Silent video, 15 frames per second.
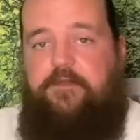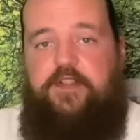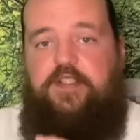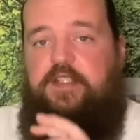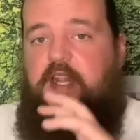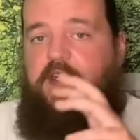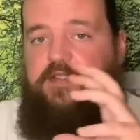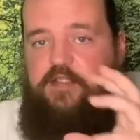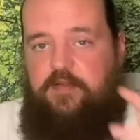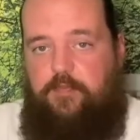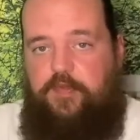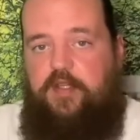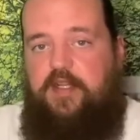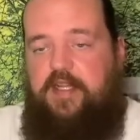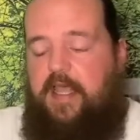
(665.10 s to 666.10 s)
it's not
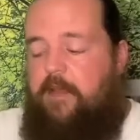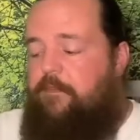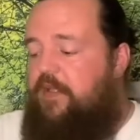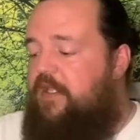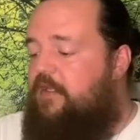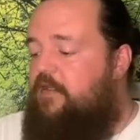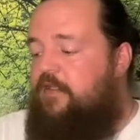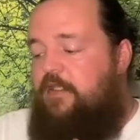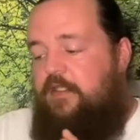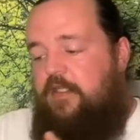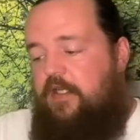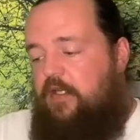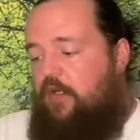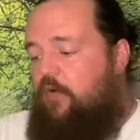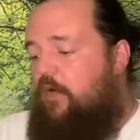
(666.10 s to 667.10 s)
something that big,
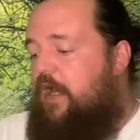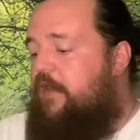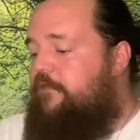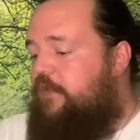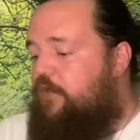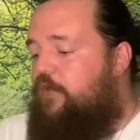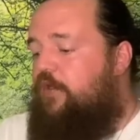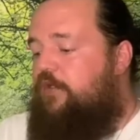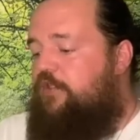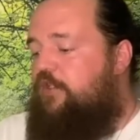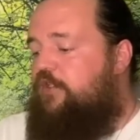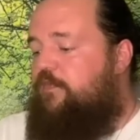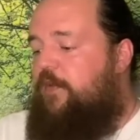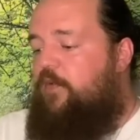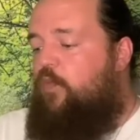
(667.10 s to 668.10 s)
a lot of you could
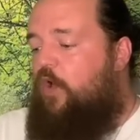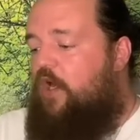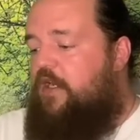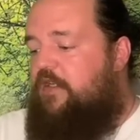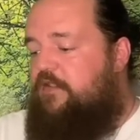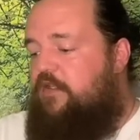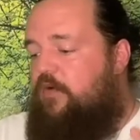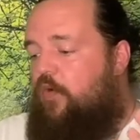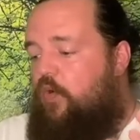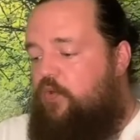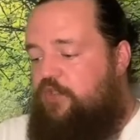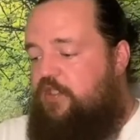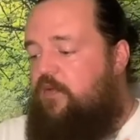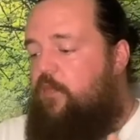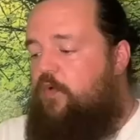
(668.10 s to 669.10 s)
just be wanting to
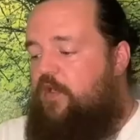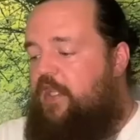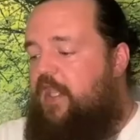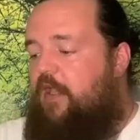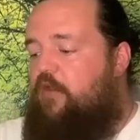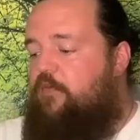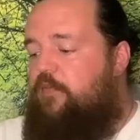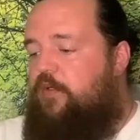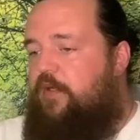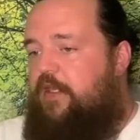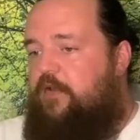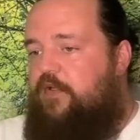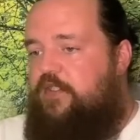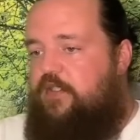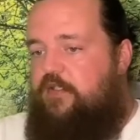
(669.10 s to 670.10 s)
hold someone accountable. Like,
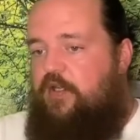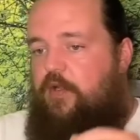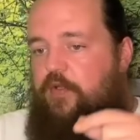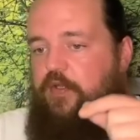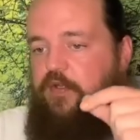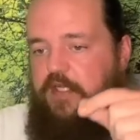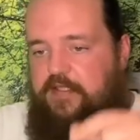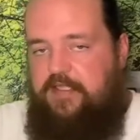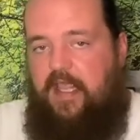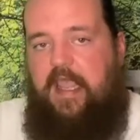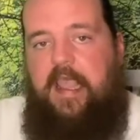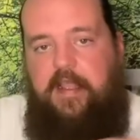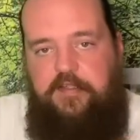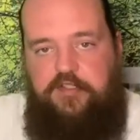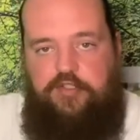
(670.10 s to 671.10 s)
listen, no, you need to
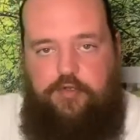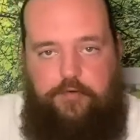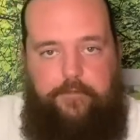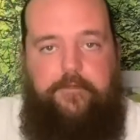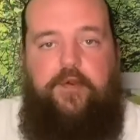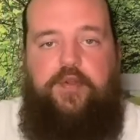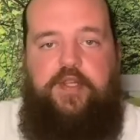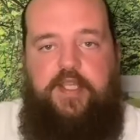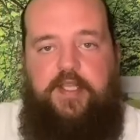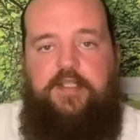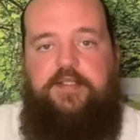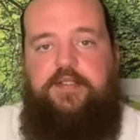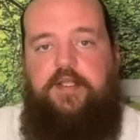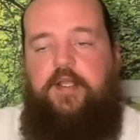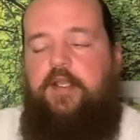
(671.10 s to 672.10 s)
answer for
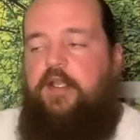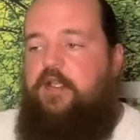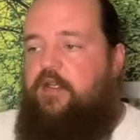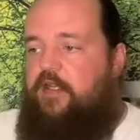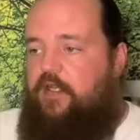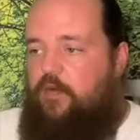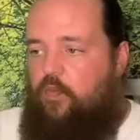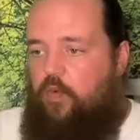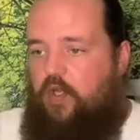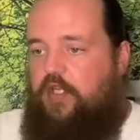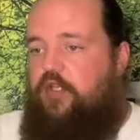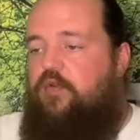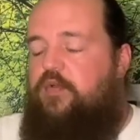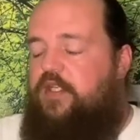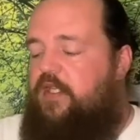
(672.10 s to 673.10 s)
this, like what
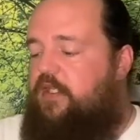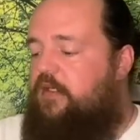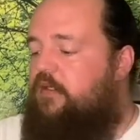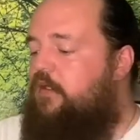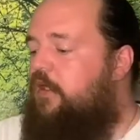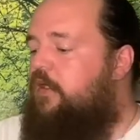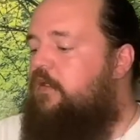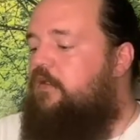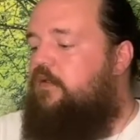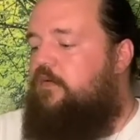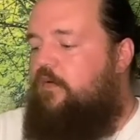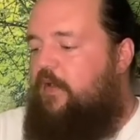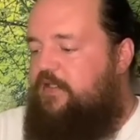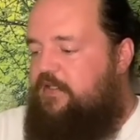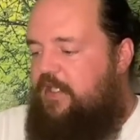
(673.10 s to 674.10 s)
you did.
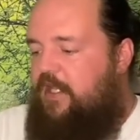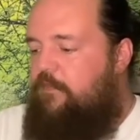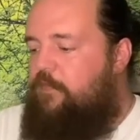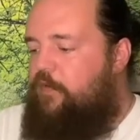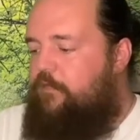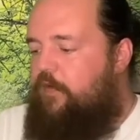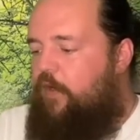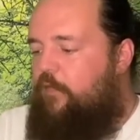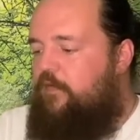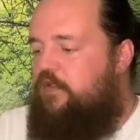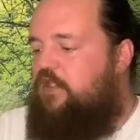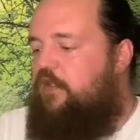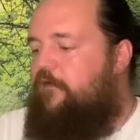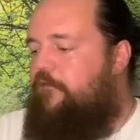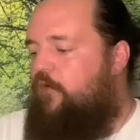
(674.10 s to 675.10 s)
Let's keep moving over
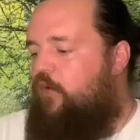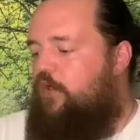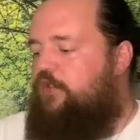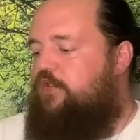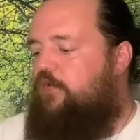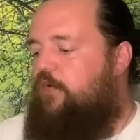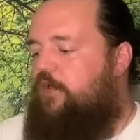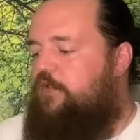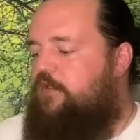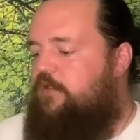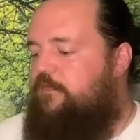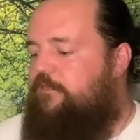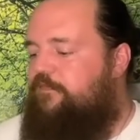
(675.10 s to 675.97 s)
to the Four of Swords.